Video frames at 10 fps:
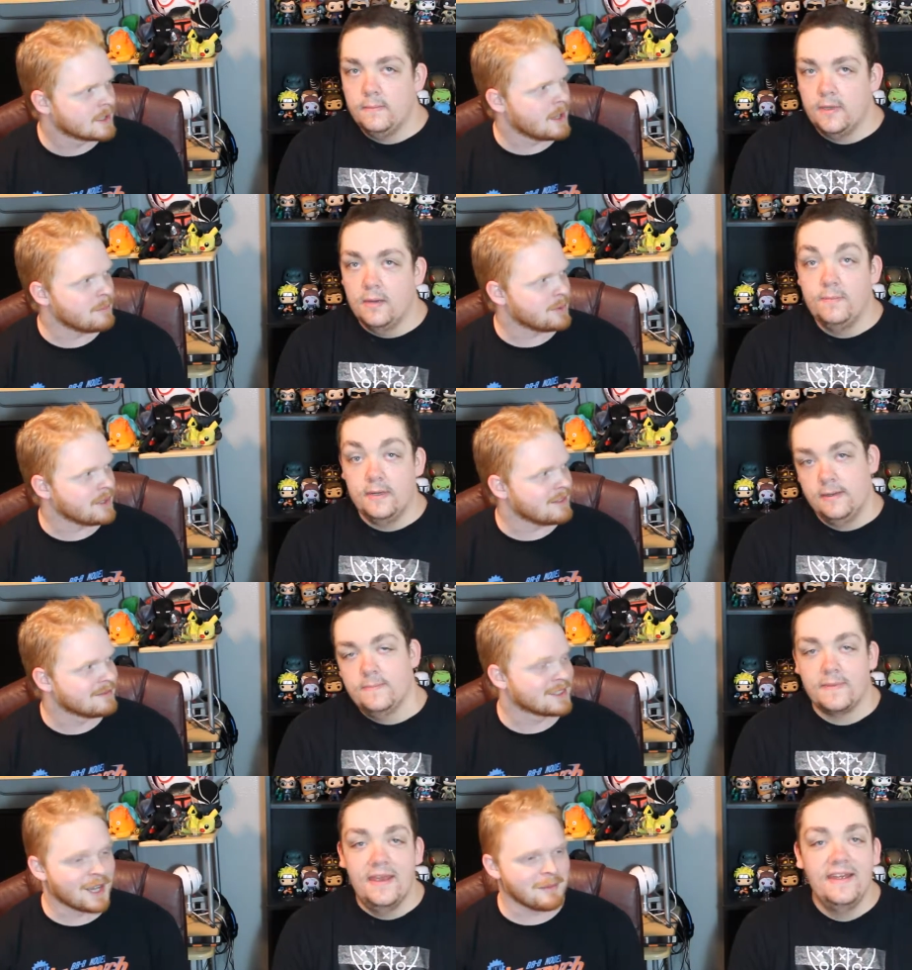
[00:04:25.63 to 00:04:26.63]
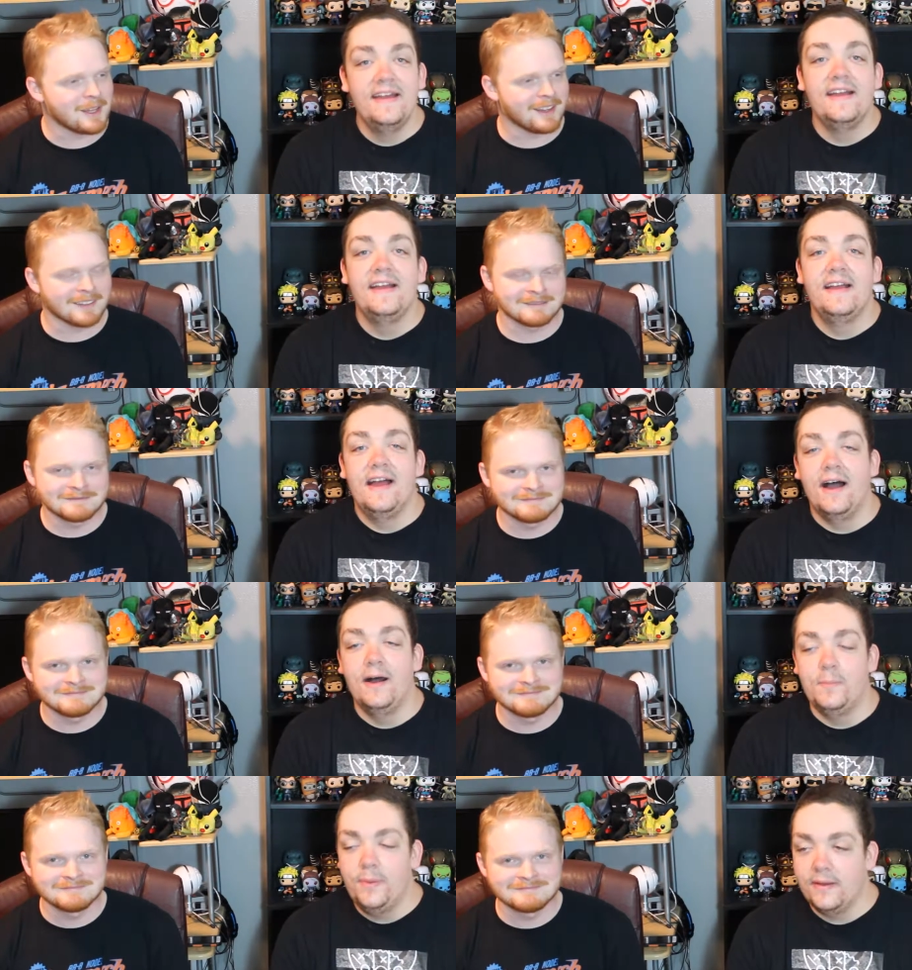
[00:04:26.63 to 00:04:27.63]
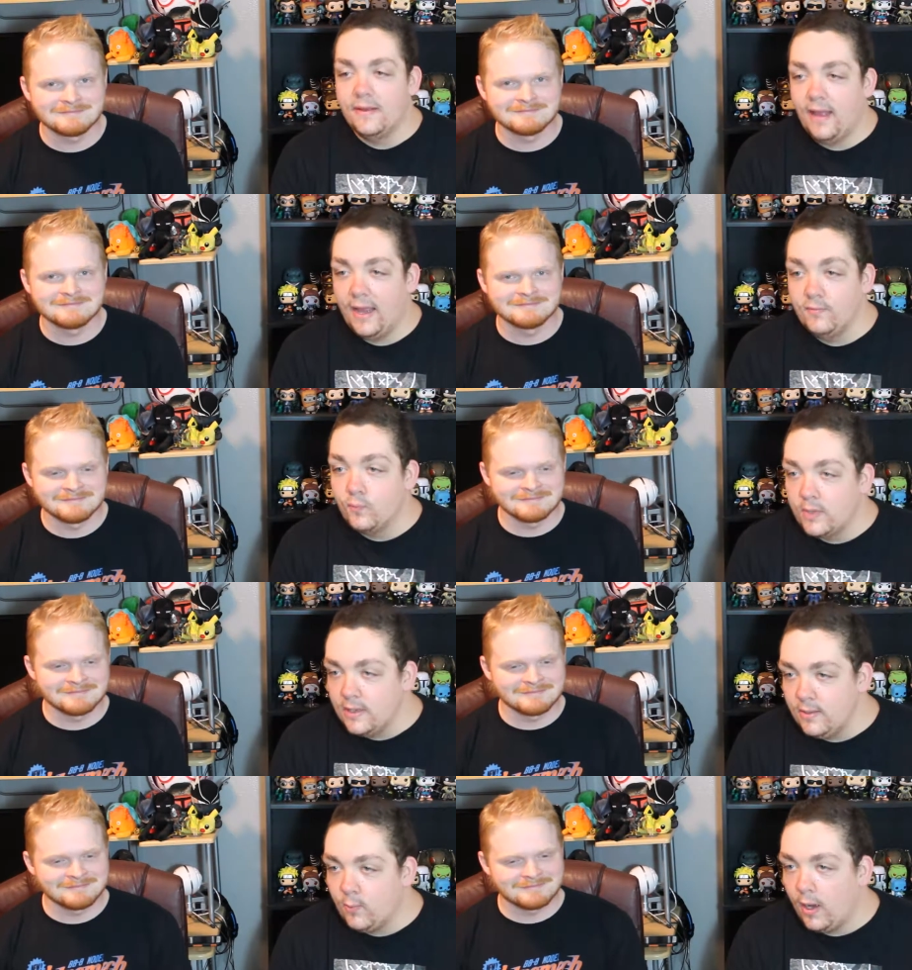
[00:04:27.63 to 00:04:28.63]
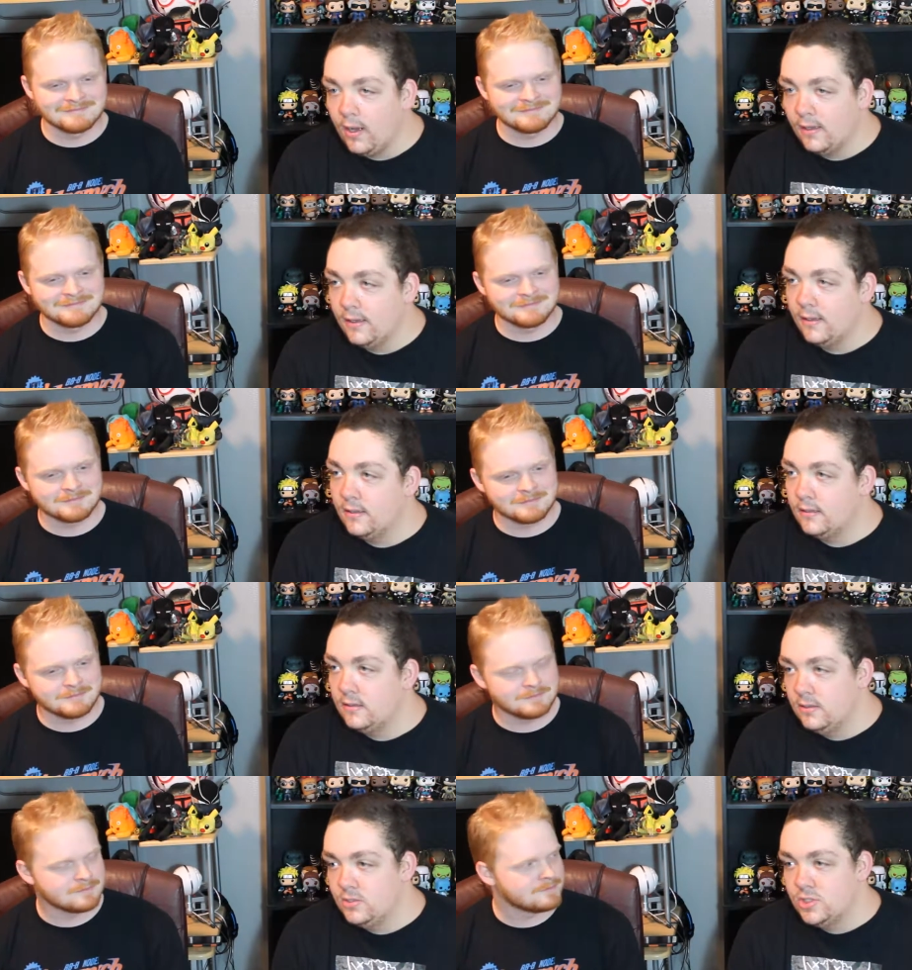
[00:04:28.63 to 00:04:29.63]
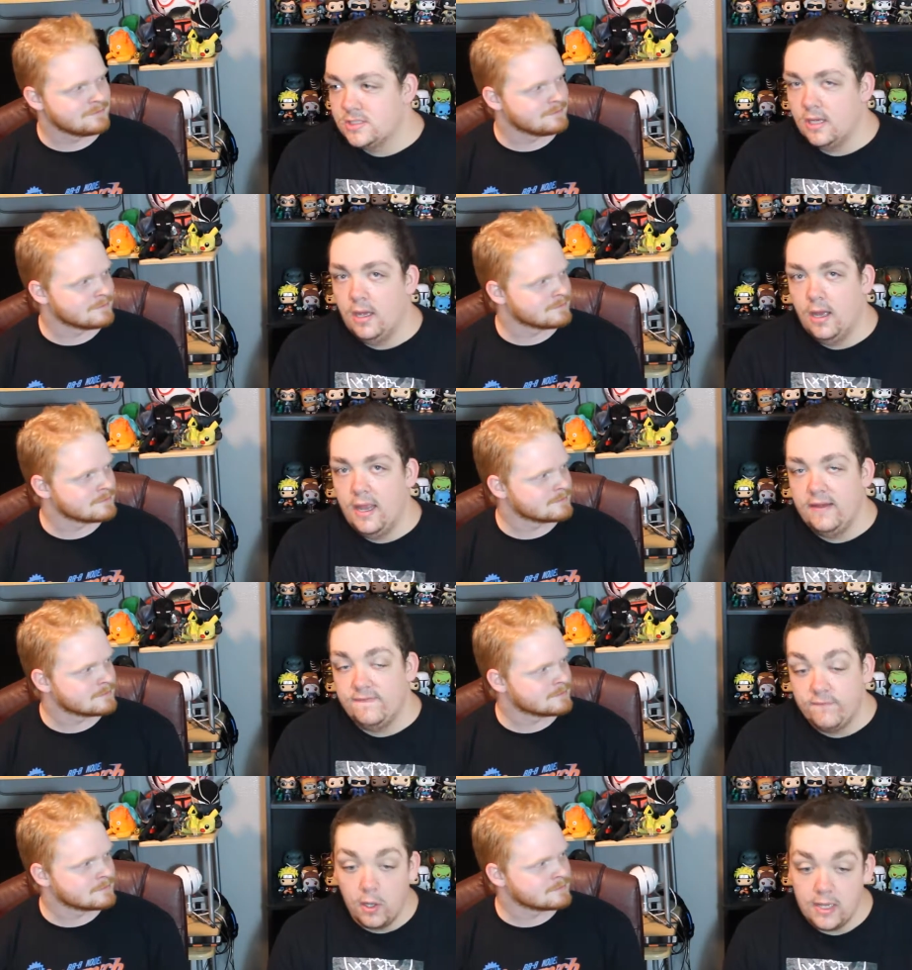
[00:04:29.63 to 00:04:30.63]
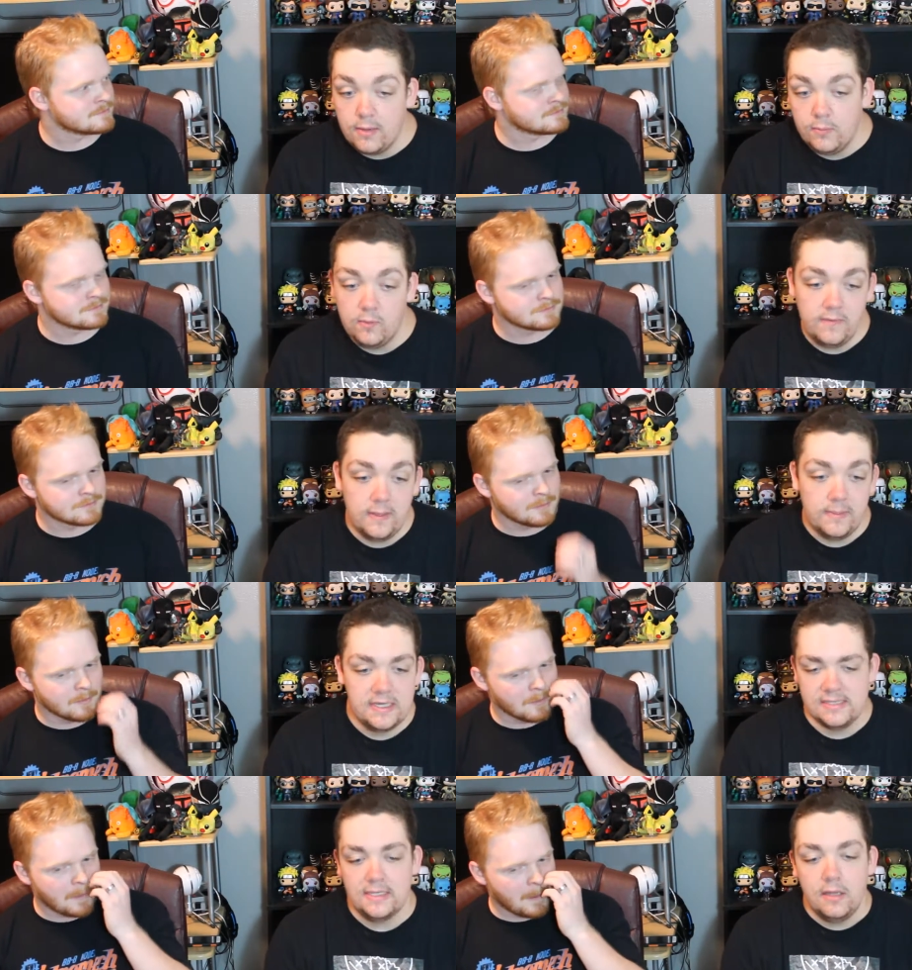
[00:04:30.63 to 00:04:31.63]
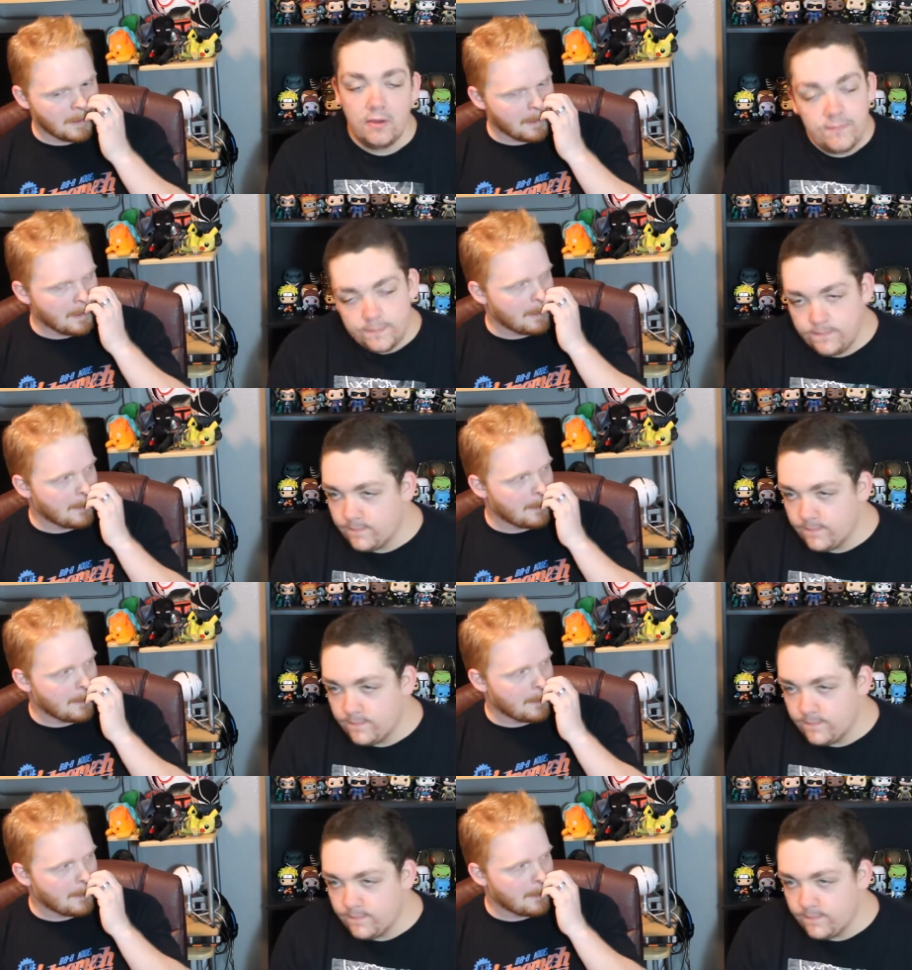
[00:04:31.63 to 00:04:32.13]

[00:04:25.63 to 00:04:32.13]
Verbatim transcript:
Speaker 1: Company. company. Coming. Uh, but I really want just a Fallout movie because I love...